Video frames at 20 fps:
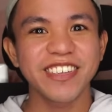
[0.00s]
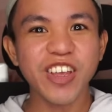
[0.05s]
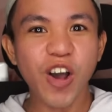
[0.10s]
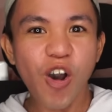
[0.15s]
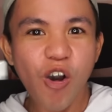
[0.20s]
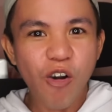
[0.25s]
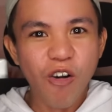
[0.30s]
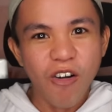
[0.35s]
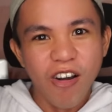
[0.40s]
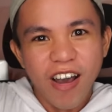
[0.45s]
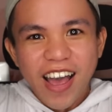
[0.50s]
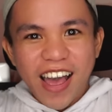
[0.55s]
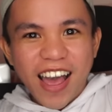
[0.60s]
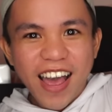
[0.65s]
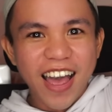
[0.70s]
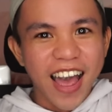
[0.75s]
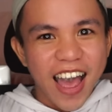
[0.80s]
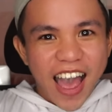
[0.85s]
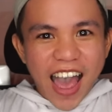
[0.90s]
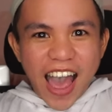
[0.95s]
So,
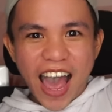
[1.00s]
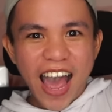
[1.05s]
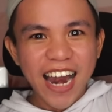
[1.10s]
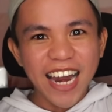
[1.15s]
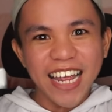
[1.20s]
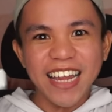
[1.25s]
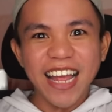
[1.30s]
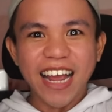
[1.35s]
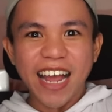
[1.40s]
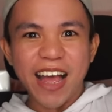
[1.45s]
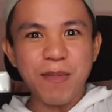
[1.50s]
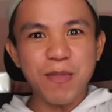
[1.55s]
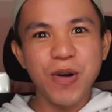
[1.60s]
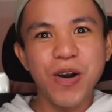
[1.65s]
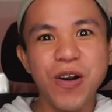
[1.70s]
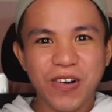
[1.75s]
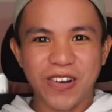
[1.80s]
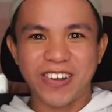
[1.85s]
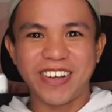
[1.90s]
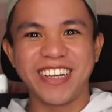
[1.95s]
kanina ka
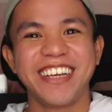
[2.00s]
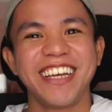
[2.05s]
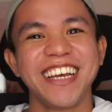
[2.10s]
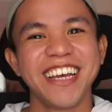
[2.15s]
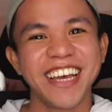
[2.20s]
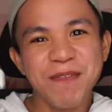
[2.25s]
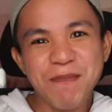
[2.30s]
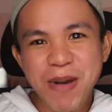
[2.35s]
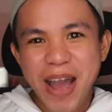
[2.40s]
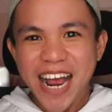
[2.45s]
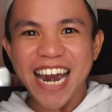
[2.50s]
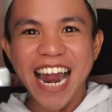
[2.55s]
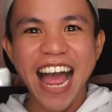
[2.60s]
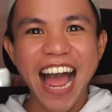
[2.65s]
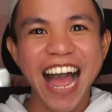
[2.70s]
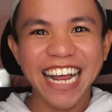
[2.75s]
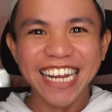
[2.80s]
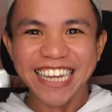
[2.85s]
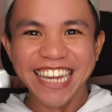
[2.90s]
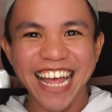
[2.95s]
mo!
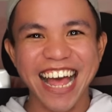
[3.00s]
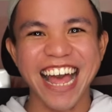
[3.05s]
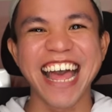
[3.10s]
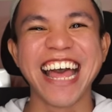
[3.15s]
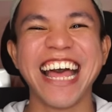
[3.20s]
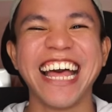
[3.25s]
MacLeod!